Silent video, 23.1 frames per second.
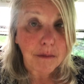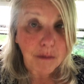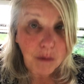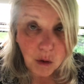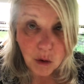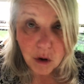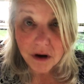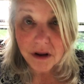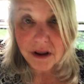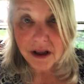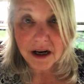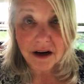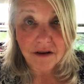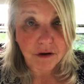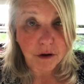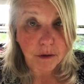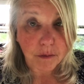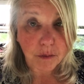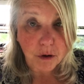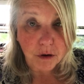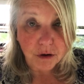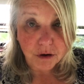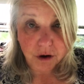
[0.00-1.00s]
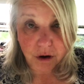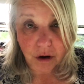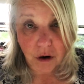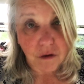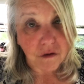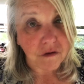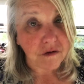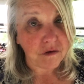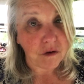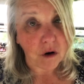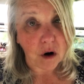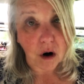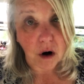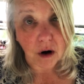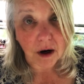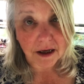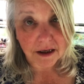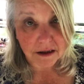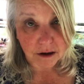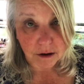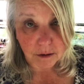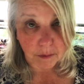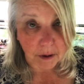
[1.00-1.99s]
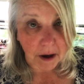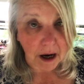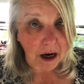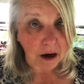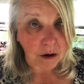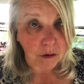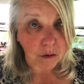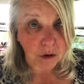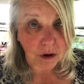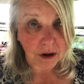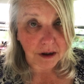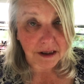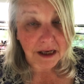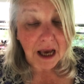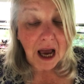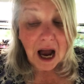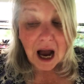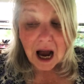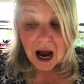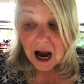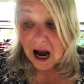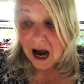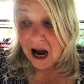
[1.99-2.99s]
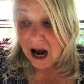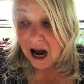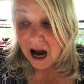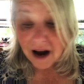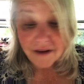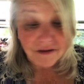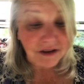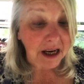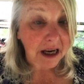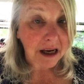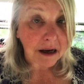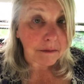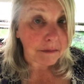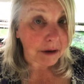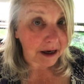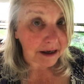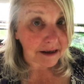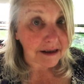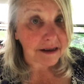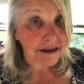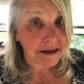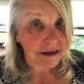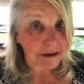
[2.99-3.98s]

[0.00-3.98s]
more than I feel pulled to go far into the backwoods. I've taken Max to